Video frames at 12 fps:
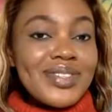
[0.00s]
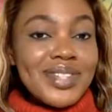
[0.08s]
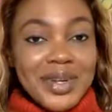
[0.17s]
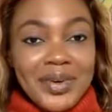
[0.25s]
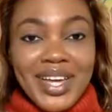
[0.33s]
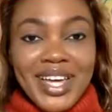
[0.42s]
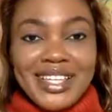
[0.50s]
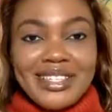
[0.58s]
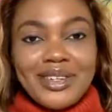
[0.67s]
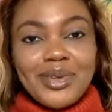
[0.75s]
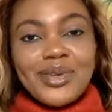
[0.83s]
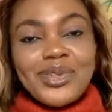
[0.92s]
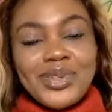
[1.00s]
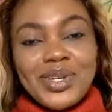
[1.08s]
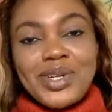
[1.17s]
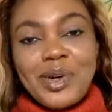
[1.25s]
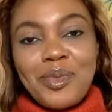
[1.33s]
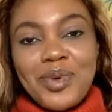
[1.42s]

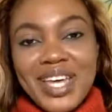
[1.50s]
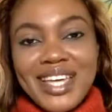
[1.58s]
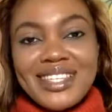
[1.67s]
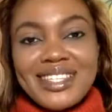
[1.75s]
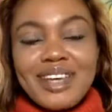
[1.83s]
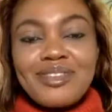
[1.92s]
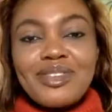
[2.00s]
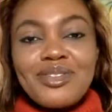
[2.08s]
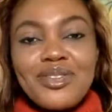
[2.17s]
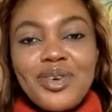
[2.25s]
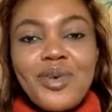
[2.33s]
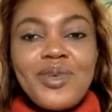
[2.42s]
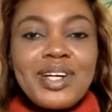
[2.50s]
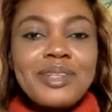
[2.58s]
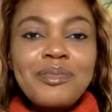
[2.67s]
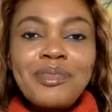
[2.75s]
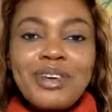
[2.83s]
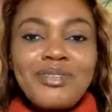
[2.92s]

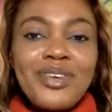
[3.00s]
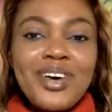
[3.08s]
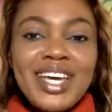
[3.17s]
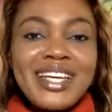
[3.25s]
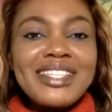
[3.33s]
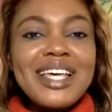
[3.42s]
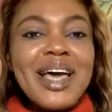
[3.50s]
0803-887-4148.